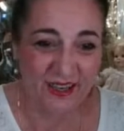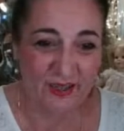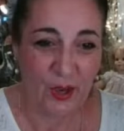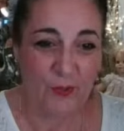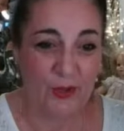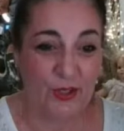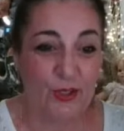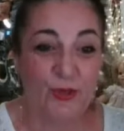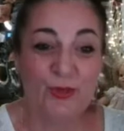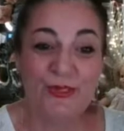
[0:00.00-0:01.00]
I got my
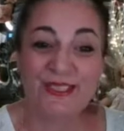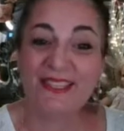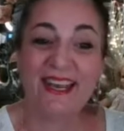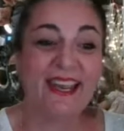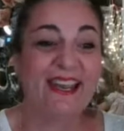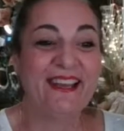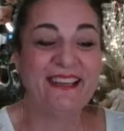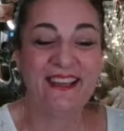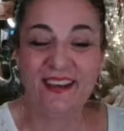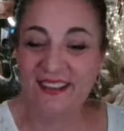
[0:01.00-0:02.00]
shoes
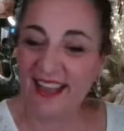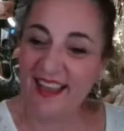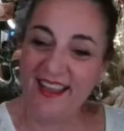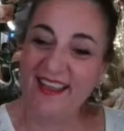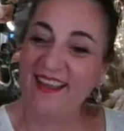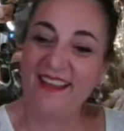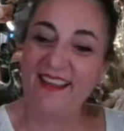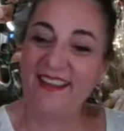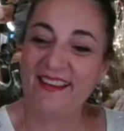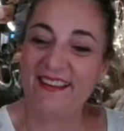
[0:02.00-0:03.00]
today.
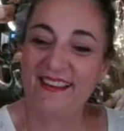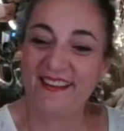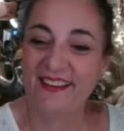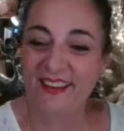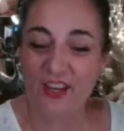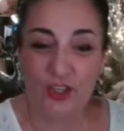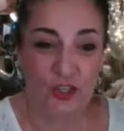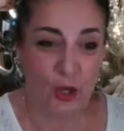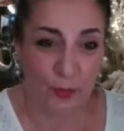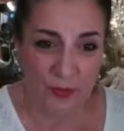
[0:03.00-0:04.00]
Yay.
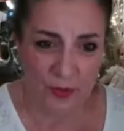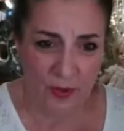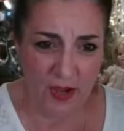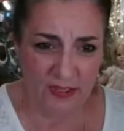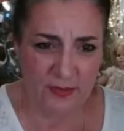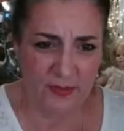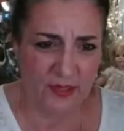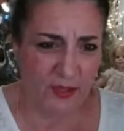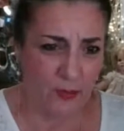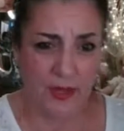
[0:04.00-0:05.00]
Did you open the box and be
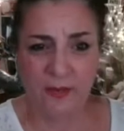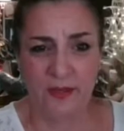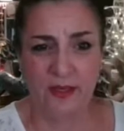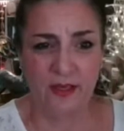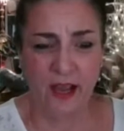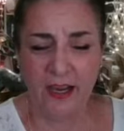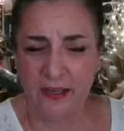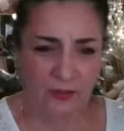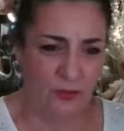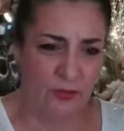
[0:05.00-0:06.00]
like, wait a minute, I
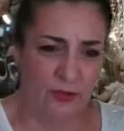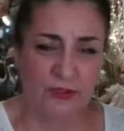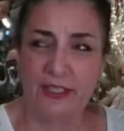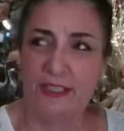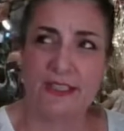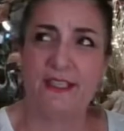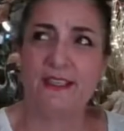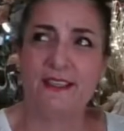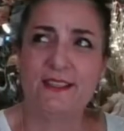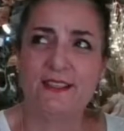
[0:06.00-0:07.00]
didn't order
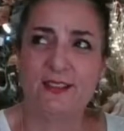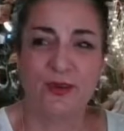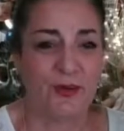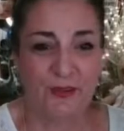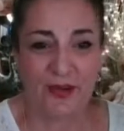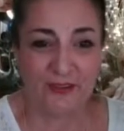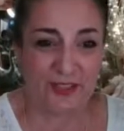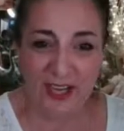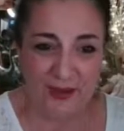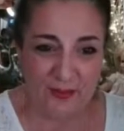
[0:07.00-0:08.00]
Adidas or whatever
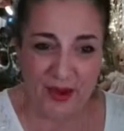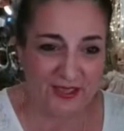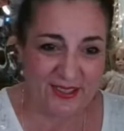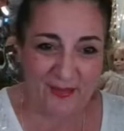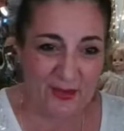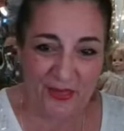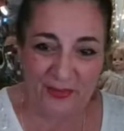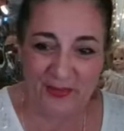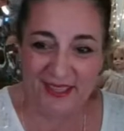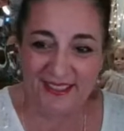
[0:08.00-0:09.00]
kind of box I put
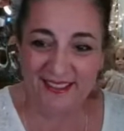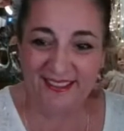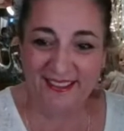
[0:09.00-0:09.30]
them in?